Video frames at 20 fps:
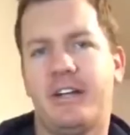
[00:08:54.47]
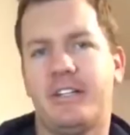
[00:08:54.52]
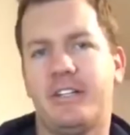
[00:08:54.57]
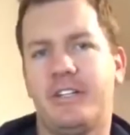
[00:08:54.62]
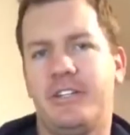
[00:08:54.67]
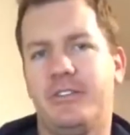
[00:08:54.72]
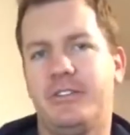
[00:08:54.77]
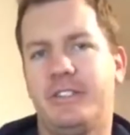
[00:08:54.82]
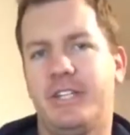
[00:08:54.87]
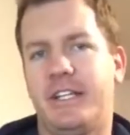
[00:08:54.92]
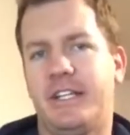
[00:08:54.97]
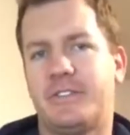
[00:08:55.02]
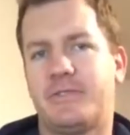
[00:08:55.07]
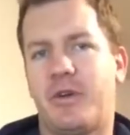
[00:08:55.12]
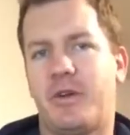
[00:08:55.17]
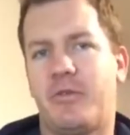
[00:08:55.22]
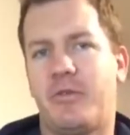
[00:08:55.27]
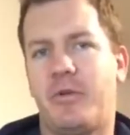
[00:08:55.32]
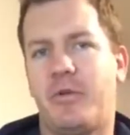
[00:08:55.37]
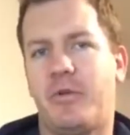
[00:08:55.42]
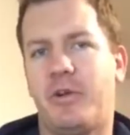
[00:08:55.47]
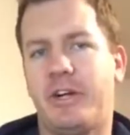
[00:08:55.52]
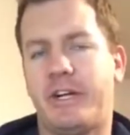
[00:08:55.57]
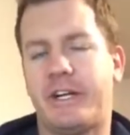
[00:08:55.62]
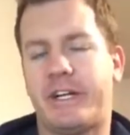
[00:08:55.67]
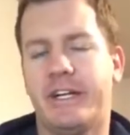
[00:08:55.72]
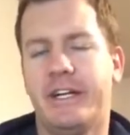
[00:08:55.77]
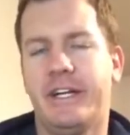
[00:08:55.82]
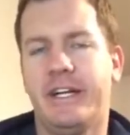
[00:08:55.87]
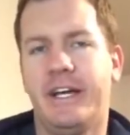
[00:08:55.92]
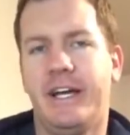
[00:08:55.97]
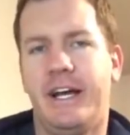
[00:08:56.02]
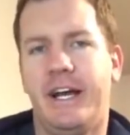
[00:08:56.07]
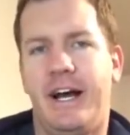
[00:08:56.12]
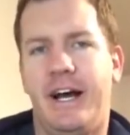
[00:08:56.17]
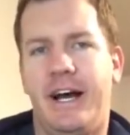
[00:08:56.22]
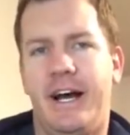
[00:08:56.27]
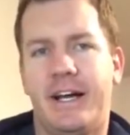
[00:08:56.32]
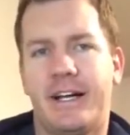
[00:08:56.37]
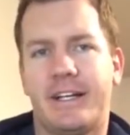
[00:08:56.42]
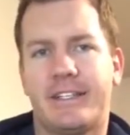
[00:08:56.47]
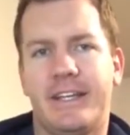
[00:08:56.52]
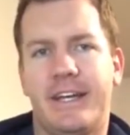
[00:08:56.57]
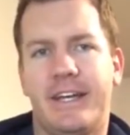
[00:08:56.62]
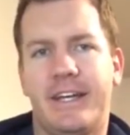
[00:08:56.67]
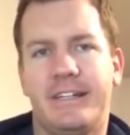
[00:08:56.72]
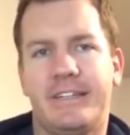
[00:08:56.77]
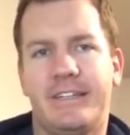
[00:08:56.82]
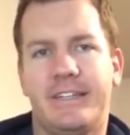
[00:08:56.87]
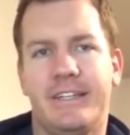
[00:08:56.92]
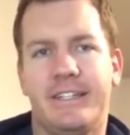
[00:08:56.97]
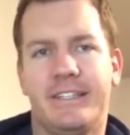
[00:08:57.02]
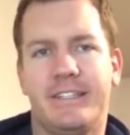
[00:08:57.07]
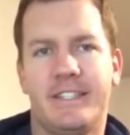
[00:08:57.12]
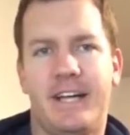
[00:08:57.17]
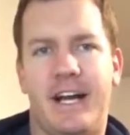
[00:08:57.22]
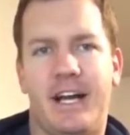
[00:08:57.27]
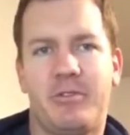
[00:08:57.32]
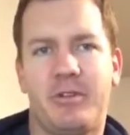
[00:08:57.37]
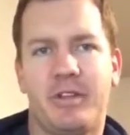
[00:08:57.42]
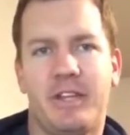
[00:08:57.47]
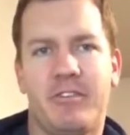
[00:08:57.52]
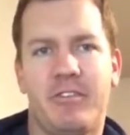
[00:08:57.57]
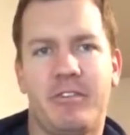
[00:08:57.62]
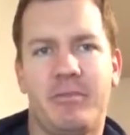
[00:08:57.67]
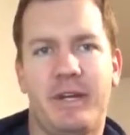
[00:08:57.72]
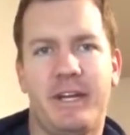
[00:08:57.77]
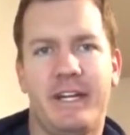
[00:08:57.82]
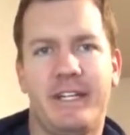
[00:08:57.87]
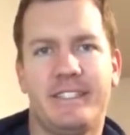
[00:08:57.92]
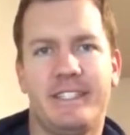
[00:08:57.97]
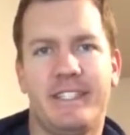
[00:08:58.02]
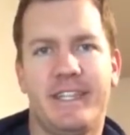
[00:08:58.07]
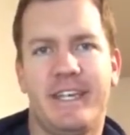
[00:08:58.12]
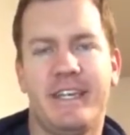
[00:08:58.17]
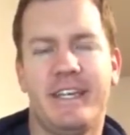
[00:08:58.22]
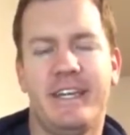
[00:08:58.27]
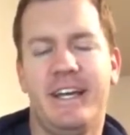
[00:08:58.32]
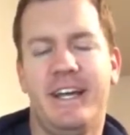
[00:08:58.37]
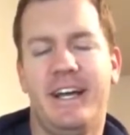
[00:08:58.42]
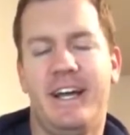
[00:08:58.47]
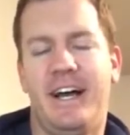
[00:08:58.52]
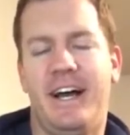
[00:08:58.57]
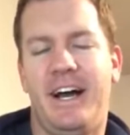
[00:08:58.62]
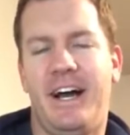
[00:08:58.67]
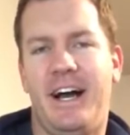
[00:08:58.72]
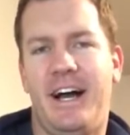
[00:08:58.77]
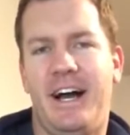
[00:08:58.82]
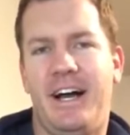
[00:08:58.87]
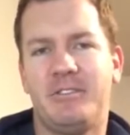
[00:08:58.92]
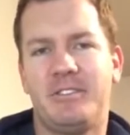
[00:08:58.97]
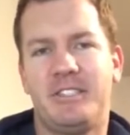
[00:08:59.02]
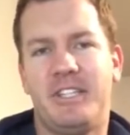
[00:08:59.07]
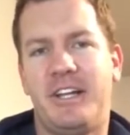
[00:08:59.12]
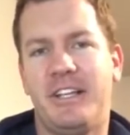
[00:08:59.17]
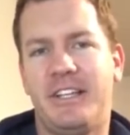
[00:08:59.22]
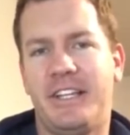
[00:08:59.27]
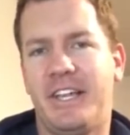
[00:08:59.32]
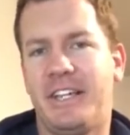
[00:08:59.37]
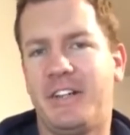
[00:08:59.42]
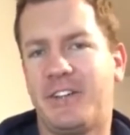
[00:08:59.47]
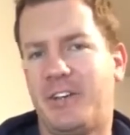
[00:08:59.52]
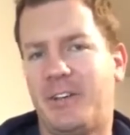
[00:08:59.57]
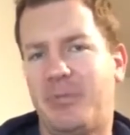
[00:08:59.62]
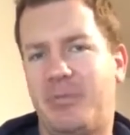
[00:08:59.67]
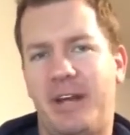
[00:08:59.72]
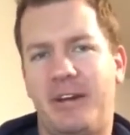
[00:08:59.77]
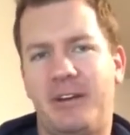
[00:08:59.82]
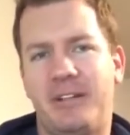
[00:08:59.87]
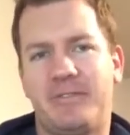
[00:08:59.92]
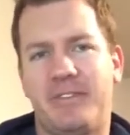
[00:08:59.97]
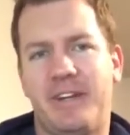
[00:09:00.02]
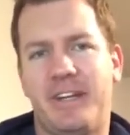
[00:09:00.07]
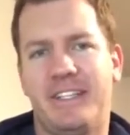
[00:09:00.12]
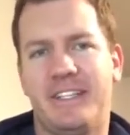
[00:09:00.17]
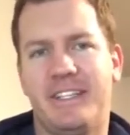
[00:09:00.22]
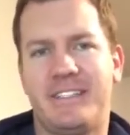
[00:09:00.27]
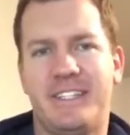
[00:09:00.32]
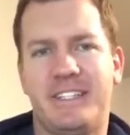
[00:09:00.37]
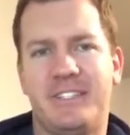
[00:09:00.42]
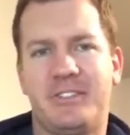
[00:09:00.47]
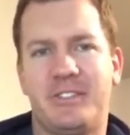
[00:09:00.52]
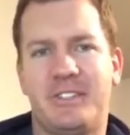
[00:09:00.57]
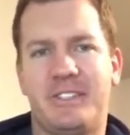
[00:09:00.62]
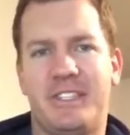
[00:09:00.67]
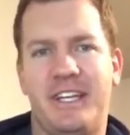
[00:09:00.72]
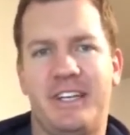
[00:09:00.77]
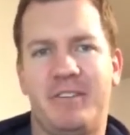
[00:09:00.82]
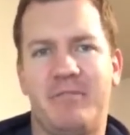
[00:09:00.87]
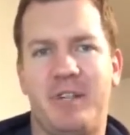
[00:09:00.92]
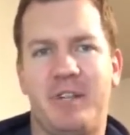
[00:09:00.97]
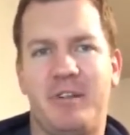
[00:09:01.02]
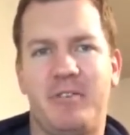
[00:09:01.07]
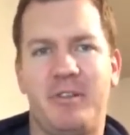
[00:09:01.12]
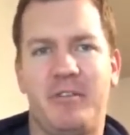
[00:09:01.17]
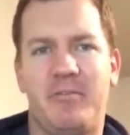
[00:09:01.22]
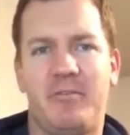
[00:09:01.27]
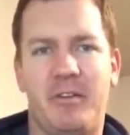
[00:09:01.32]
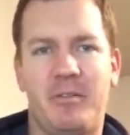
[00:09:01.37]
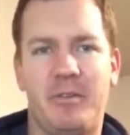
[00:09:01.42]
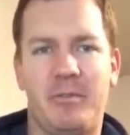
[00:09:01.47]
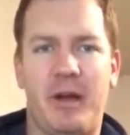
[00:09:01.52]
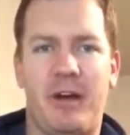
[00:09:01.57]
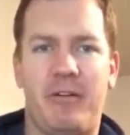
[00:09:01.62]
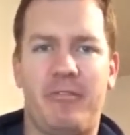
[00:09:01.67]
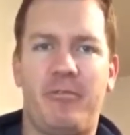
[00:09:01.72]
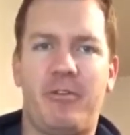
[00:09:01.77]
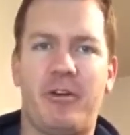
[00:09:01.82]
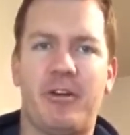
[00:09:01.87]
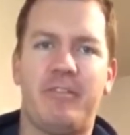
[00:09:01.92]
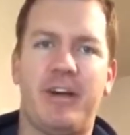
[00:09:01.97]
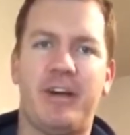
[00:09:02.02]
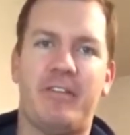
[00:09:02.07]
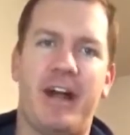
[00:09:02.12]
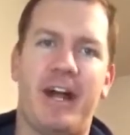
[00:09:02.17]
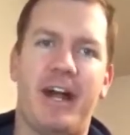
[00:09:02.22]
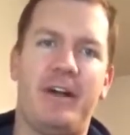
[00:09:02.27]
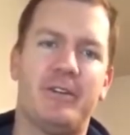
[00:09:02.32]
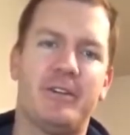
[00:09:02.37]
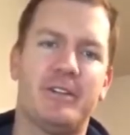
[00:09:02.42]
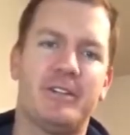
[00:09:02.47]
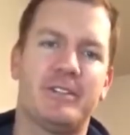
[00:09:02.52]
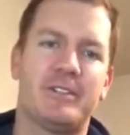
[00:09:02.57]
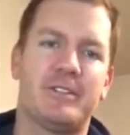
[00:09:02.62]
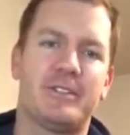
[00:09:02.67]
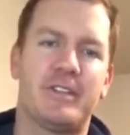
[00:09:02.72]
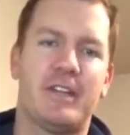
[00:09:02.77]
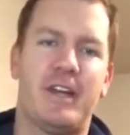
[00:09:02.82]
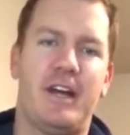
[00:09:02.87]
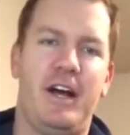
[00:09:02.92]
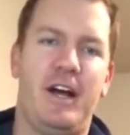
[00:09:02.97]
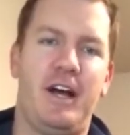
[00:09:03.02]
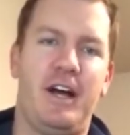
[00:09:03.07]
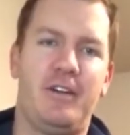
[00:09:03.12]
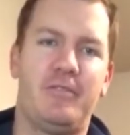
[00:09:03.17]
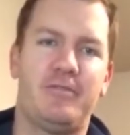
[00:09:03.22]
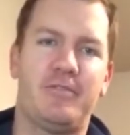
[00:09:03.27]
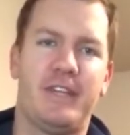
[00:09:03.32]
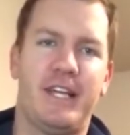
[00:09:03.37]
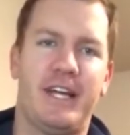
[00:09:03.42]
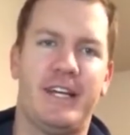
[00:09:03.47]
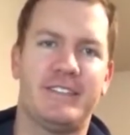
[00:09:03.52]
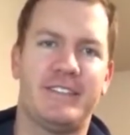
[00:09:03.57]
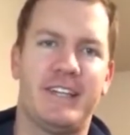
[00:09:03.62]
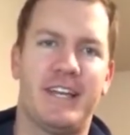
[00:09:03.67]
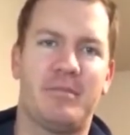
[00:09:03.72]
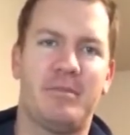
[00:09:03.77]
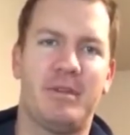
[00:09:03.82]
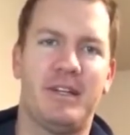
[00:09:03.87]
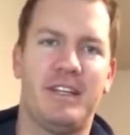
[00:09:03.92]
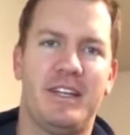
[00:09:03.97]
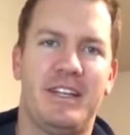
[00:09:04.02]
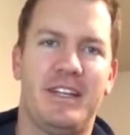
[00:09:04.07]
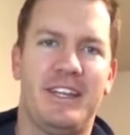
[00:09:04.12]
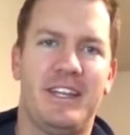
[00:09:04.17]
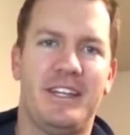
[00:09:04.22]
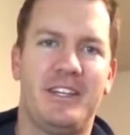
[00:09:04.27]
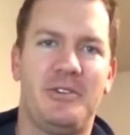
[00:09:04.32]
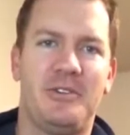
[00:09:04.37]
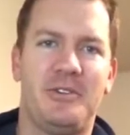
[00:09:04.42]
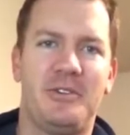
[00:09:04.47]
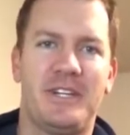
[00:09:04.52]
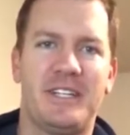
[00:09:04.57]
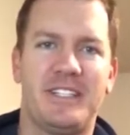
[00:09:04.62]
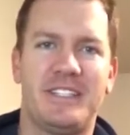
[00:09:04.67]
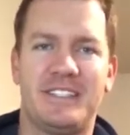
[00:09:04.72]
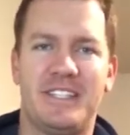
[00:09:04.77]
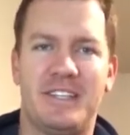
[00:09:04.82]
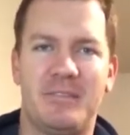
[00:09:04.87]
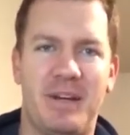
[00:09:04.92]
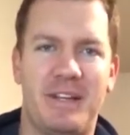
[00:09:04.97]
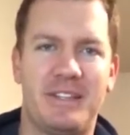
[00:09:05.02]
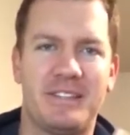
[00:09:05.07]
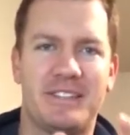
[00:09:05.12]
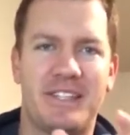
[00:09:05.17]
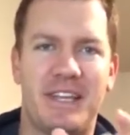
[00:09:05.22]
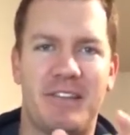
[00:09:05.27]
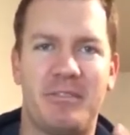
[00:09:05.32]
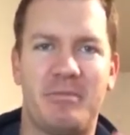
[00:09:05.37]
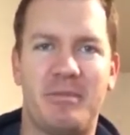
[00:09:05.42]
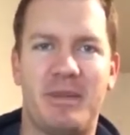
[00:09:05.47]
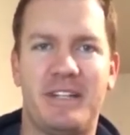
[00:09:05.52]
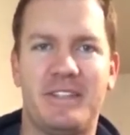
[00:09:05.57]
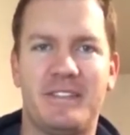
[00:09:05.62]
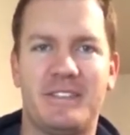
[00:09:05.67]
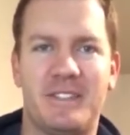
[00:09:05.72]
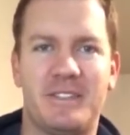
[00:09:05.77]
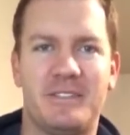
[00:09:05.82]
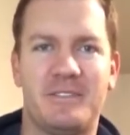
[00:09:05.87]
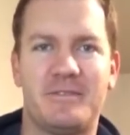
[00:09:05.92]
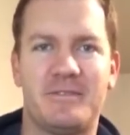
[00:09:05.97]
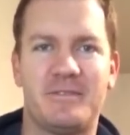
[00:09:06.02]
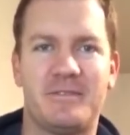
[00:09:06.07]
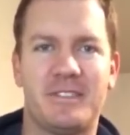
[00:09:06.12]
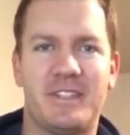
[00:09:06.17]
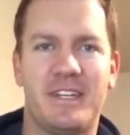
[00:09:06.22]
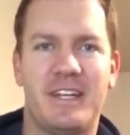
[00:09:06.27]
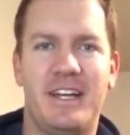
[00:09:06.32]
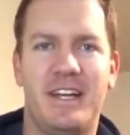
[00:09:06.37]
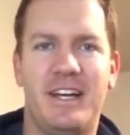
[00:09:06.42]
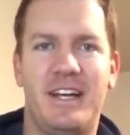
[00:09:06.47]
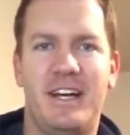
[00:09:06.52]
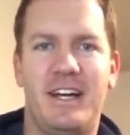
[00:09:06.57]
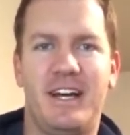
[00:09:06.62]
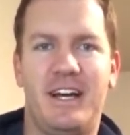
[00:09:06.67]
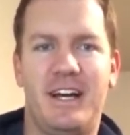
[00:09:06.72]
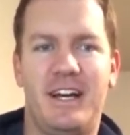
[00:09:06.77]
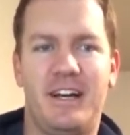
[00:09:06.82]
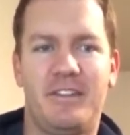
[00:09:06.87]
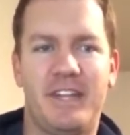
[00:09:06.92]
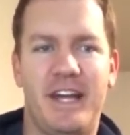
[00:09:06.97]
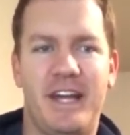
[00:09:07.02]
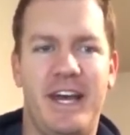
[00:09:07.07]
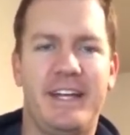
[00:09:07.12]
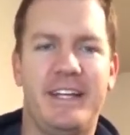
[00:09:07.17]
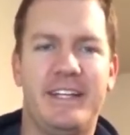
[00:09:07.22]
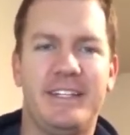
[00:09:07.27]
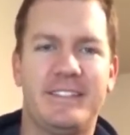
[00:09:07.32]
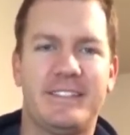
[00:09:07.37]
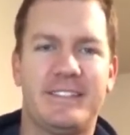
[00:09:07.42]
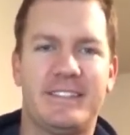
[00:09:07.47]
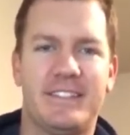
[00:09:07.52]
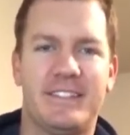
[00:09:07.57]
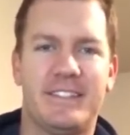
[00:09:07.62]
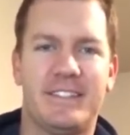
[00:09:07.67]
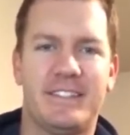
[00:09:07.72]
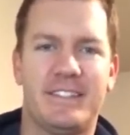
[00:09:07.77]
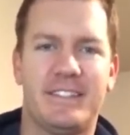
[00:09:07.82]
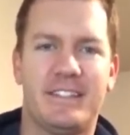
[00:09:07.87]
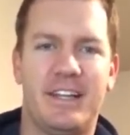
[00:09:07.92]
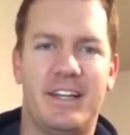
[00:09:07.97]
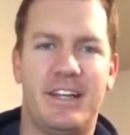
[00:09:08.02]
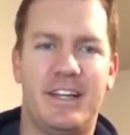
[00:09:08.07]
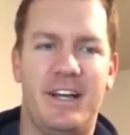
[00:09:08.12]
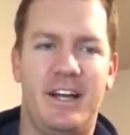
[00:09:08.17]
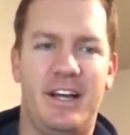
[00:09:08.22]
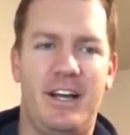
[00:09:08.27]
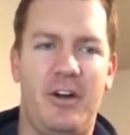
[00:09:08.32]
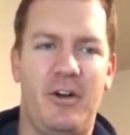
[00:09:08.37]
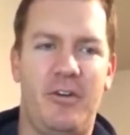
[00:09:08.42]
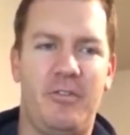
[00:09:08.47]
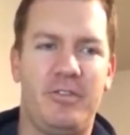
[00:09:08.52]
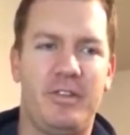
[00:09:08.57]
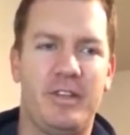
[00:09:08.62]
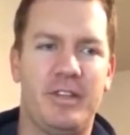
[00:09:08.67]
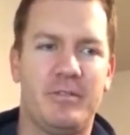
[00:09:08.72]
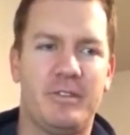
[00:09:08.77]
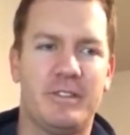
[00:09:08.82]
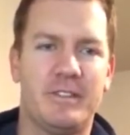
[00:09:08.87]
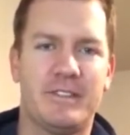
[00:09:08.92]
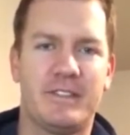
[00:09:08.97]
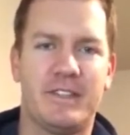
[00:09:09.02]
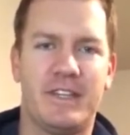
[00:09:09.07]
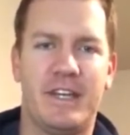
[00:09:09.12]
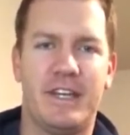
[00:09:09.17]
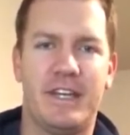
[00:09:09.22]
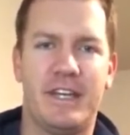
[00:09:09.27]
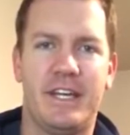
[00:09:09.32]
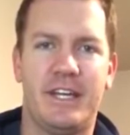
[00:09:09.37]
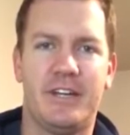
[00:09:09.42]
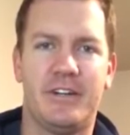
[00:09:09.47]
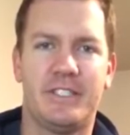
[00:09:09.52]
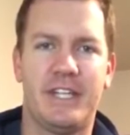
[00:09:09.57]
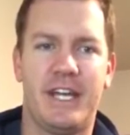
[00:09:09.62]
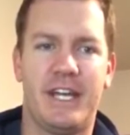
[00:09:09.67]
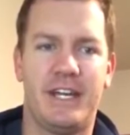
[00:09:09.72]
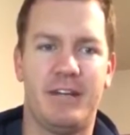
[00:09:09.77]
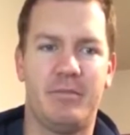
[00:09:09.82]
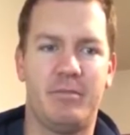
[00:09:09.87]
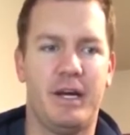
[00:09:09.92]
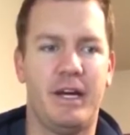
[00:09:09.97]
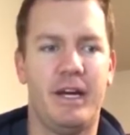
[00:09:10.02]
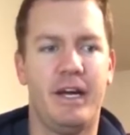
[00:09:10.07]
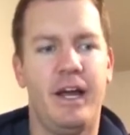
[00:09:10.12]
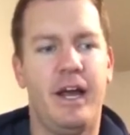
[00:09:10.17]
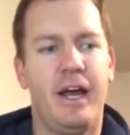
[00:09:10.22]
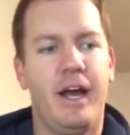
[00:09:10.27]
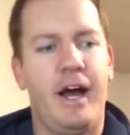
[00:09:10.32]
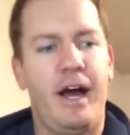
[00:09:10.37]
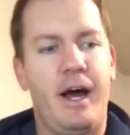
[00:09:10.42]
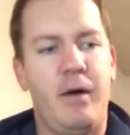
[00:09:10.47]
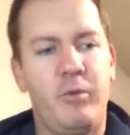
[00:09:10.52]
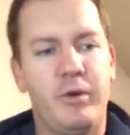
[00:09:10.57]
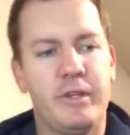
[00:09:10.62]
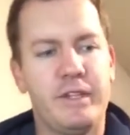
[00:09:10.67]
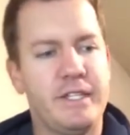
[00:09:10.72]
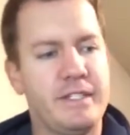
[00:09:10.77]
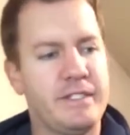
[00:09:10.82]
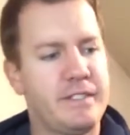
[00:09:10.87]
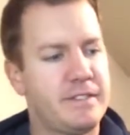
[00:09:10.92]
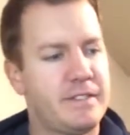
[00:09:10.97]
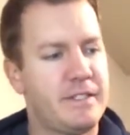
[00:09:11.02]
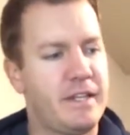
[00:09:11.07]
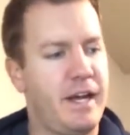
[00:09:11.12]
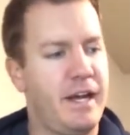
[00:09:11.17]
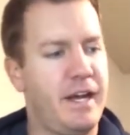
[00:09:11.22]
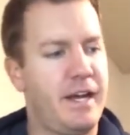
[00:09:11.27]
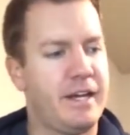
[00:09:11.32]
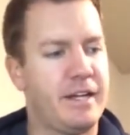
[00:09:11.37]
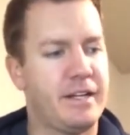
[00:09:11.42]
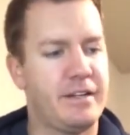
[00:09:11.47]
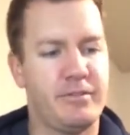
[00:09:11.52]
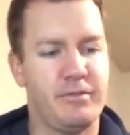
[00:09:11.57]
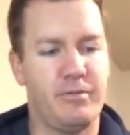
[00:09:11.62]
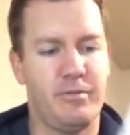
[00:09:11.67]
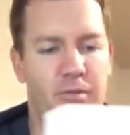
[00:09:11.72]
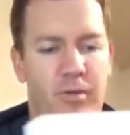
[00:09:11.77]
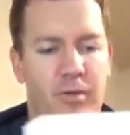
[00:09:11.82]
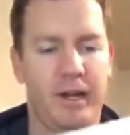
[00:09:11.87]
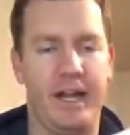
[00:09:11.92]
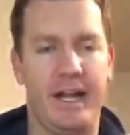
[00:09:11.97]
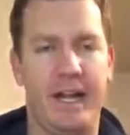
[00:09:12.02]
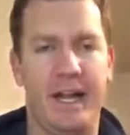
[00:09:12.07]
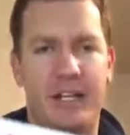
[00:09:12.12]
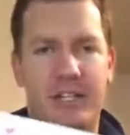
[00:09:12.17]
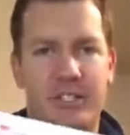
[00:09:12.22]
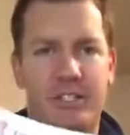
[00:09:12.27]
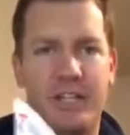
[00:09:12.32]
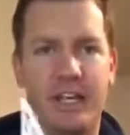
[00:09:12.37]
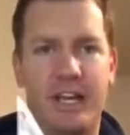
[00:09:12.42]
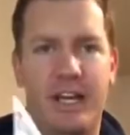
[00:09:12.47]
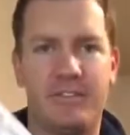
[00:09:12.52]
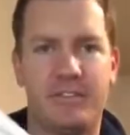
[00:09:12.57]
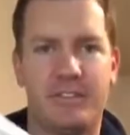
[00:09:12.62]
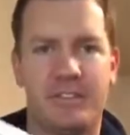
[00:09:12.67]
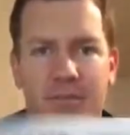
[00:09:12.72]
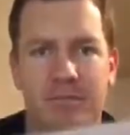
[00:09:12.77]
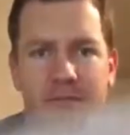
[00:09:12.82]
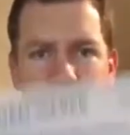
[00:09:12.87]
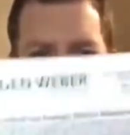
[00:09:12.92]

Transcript: Utah. That's where we work. Excited to talk with everybody today. I was telling the other group, and I always find this interesting. We filmed about 4 or 5 hours for that segment, then you get to see about 7 minutes of the edits, and hopefully it was entertaining. But with this one, I actually have some